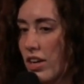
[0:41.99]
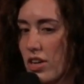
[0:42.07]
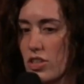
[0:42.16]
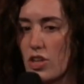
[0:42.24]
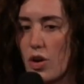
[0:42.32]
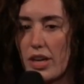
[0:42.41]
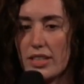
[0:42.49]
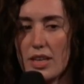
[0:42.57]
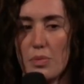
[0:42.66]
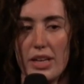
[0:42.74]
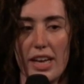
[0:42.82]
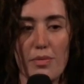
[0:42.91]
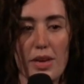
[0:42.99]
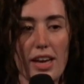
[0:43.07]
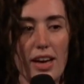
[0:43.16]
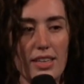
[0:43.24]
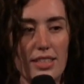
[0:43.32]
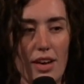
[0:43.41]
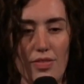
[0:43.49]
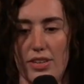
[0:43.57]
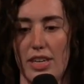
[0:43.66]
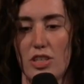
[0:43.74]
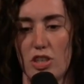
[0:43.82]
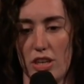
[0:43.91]
So, can someone give me a
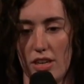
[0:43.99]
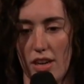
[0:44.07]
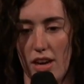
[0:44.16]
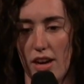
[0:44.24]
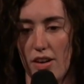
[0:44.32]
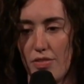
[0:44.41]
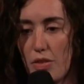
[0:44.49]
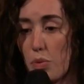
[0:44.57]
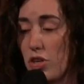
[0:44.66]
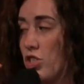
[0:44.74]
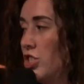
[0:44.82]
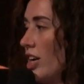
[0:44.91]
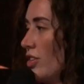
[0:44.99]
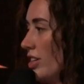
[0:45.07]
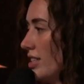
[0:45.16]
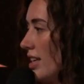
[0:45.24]
definition of the word generous?